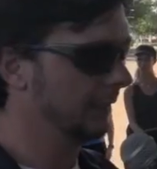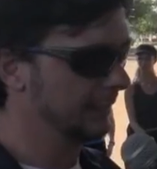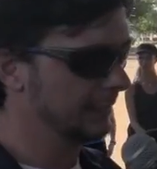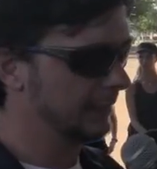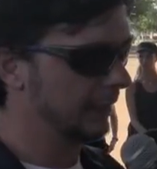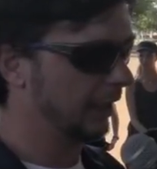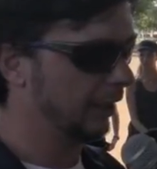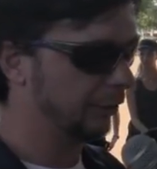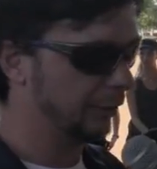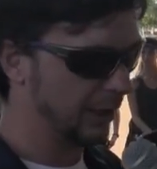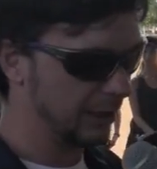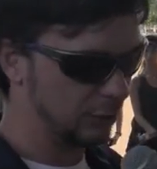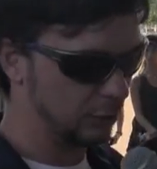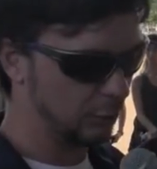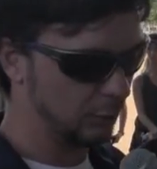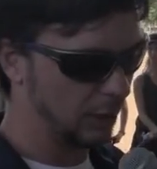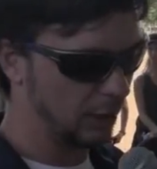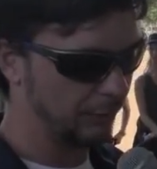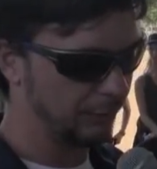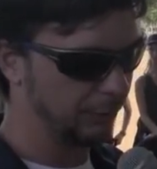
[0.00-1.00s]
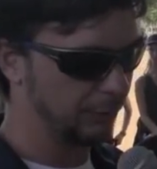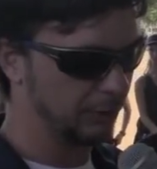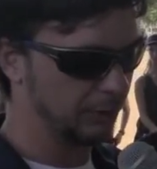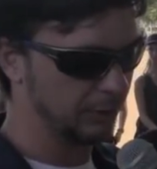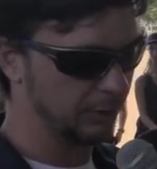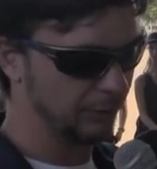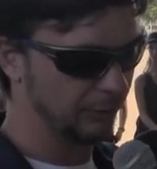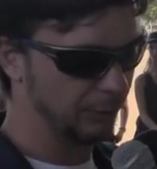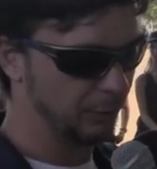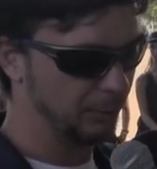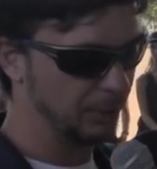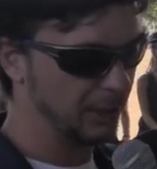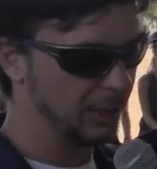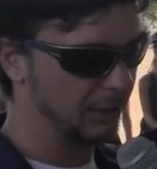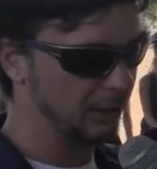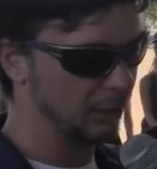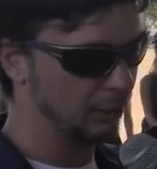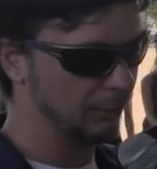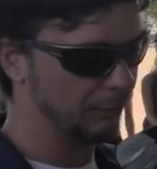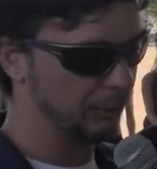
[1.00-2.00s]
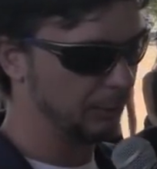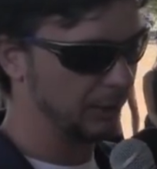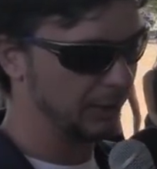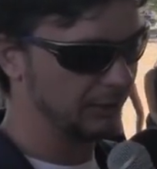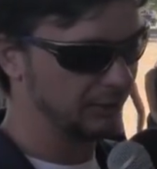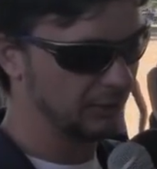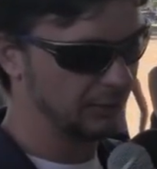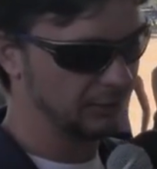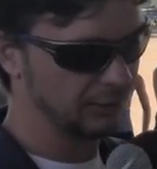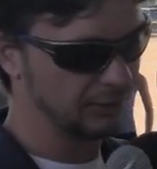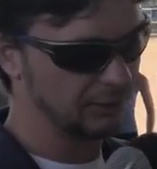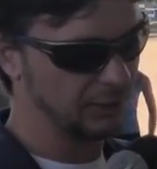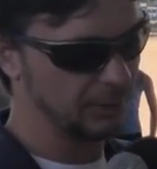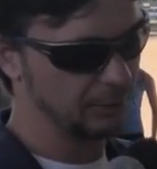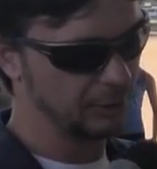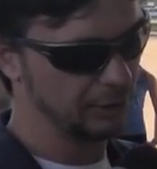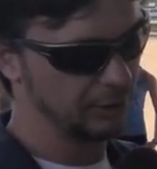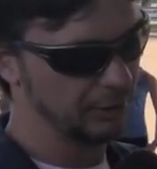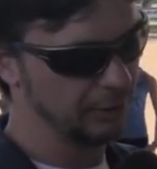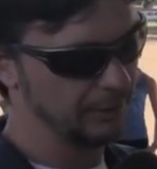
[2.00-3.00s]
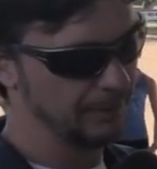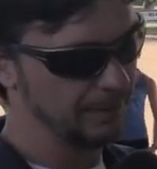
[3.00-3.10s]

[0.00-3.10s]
uh, thank you all for, for being here and for racing this summer.